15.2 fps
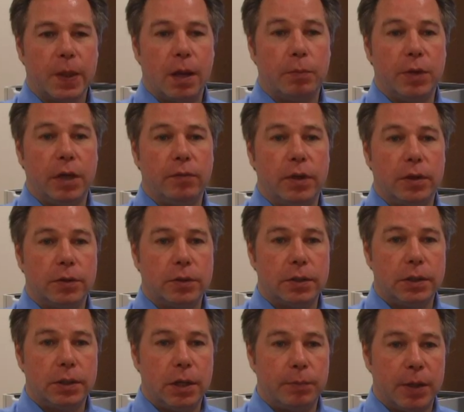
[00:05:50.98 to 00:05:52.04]
I'm Dave
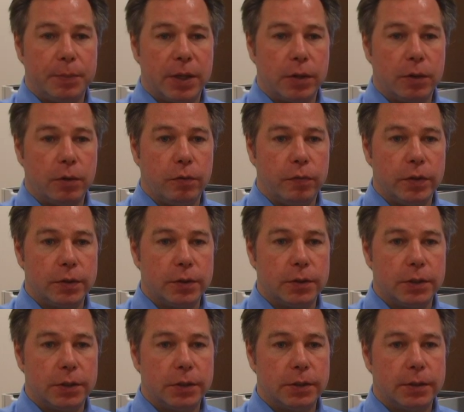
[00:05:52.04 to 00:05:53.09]
Nelson. I'm the medical
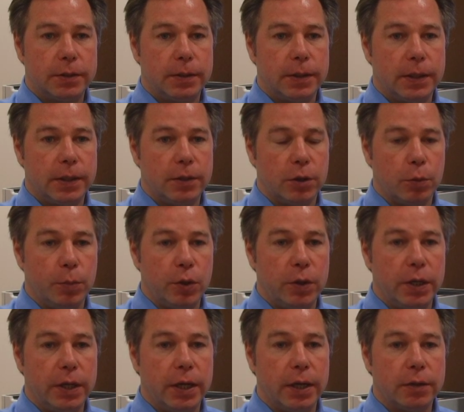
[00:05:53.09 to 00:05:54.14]
physicist at the
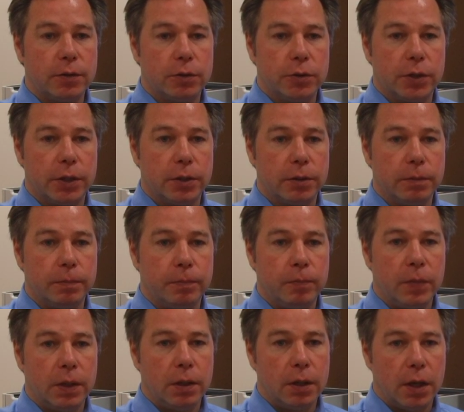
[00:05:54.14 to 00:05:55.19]
Community Cancer Center.
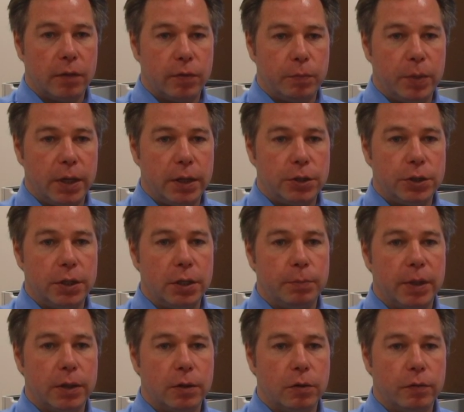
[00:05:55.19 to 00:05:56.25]
I have a PhD in
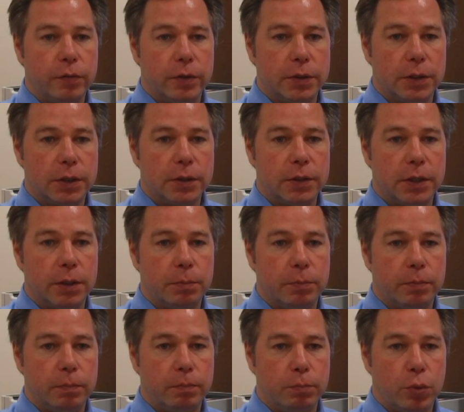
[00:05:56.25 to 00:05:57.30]
medical physics and
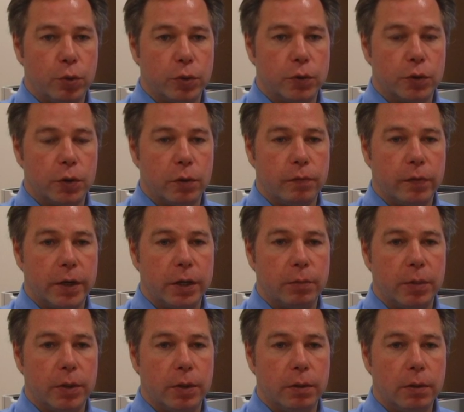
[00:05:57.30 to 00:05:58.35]
I'm board certified
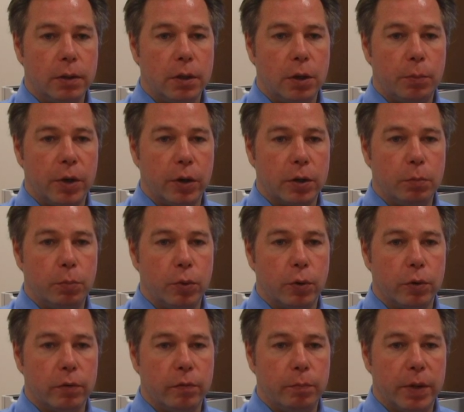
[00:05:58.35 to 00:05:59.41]
by the American
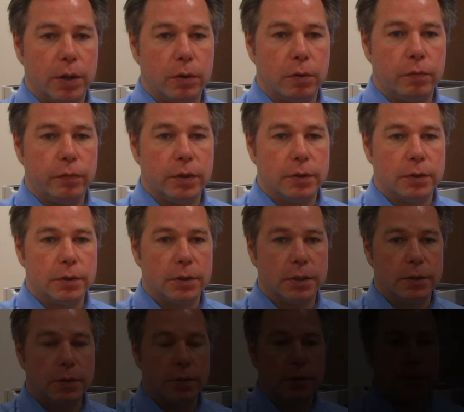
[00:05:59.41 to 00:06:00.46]
Board of Medical
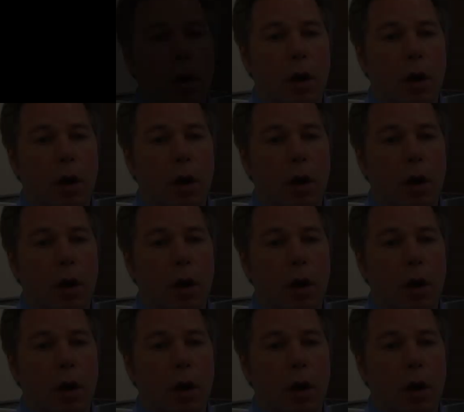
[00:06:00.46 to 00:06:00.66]
Physicists.